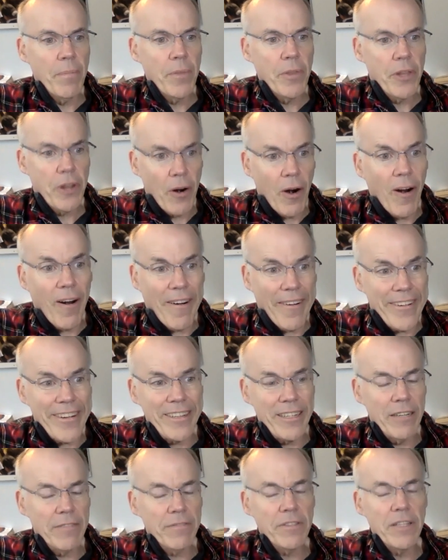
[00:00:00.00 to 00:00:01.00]
They're hard
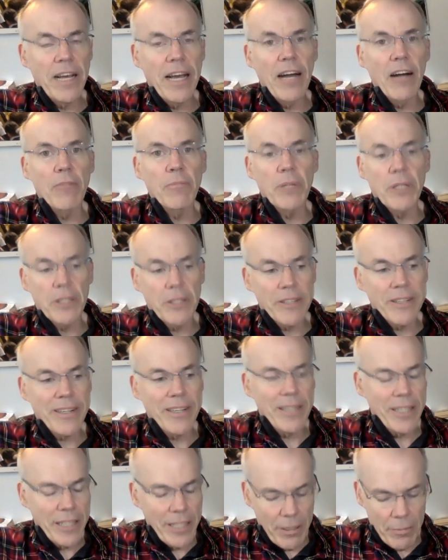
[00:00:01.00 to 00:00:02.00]
enough now, but they're going
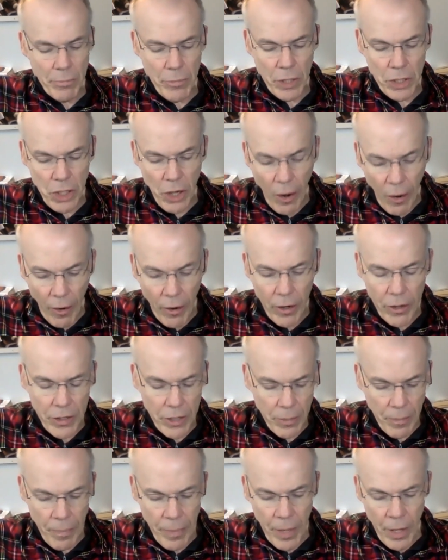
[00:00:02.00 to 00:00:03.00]
to get much harder.
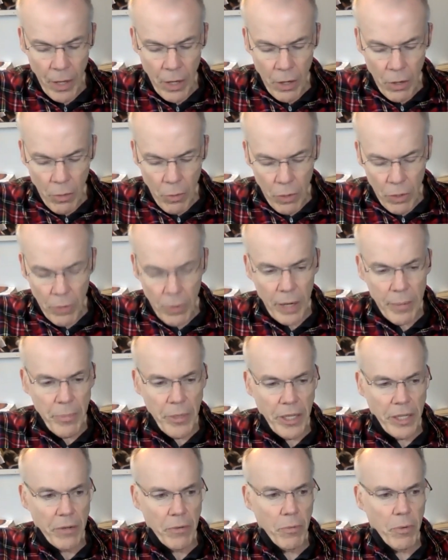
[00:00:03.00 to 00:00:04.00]
What do I
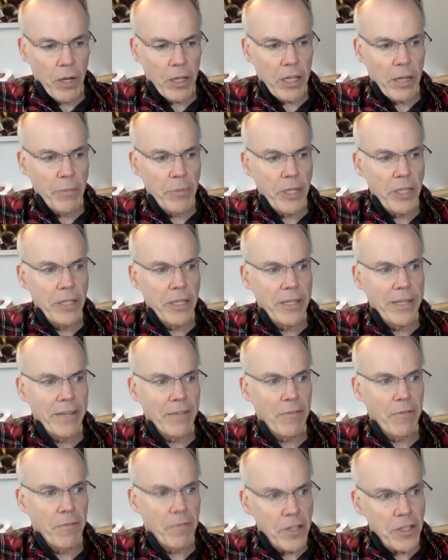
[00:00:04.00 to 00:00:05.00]
mean? Well, I mean that in
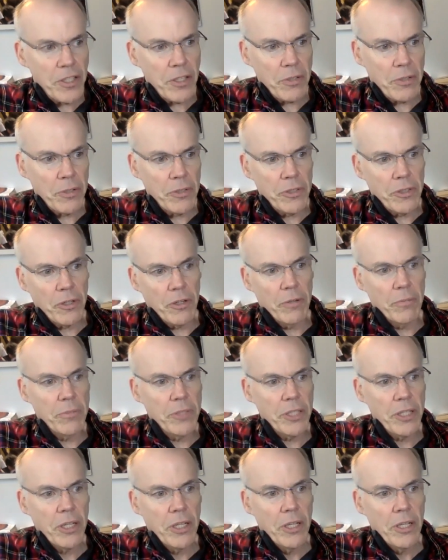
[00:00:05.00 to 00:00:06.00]
physical
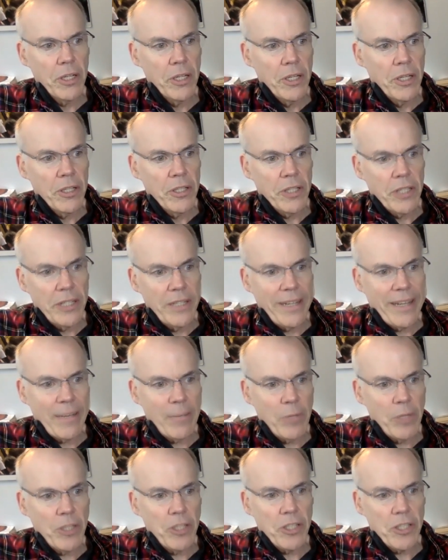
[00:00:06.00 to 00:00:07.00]
terms, the
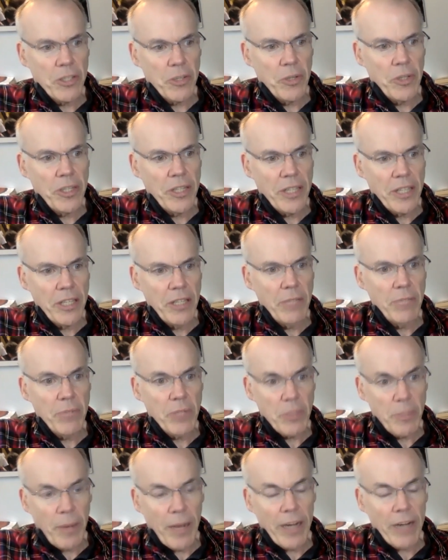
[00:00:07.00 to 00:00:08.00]
damage is going to keep
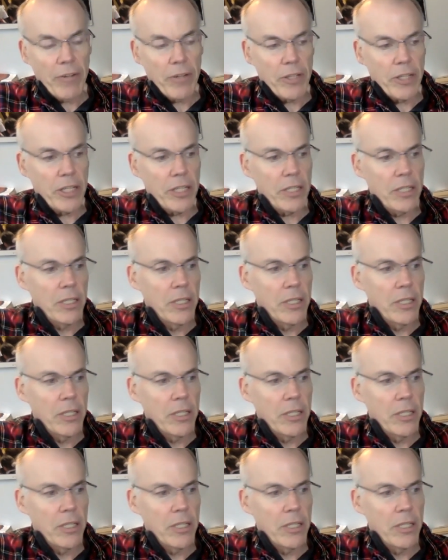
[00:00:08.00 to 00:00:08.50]
spiraling.